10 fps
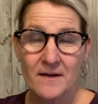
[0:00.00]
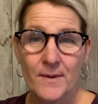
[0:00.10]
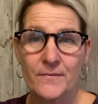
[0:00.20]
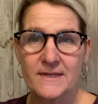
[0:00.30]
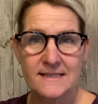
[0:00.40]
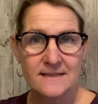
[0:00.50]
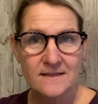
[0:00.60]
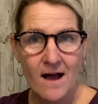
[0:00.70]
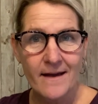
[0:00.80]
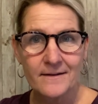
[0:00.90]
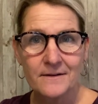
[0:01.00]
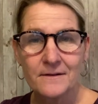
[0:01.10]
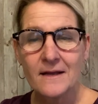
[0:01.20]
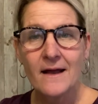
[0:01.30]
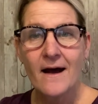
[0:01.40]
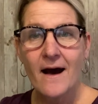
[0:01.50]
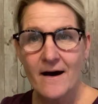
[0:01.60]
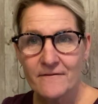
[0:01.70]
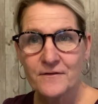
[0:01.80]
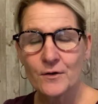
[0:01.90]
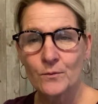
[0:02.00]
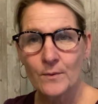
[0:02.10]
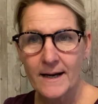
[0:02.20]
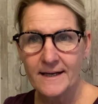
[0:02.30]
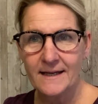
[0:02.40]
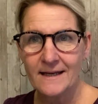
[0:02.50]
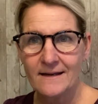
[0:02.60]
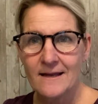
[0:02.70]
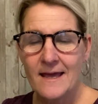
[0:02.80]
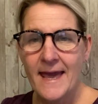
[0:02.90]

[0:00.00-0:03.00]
about the style of your writing.